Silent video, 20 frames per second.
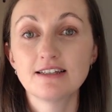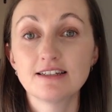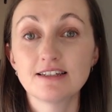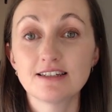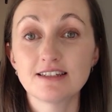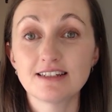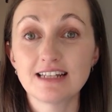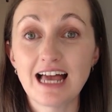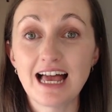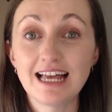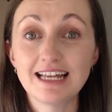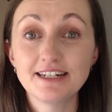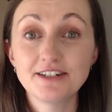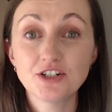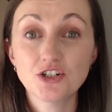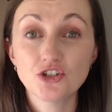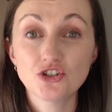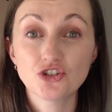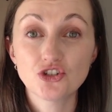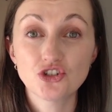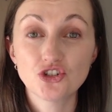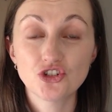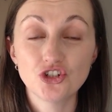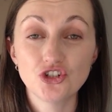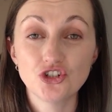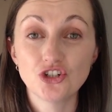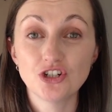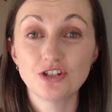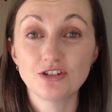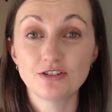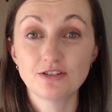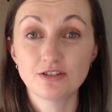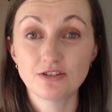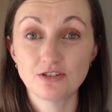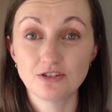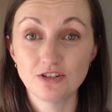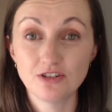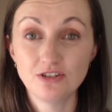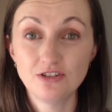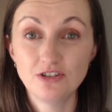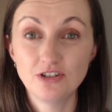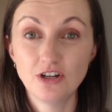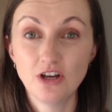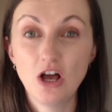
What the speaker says: stand, stood, stood,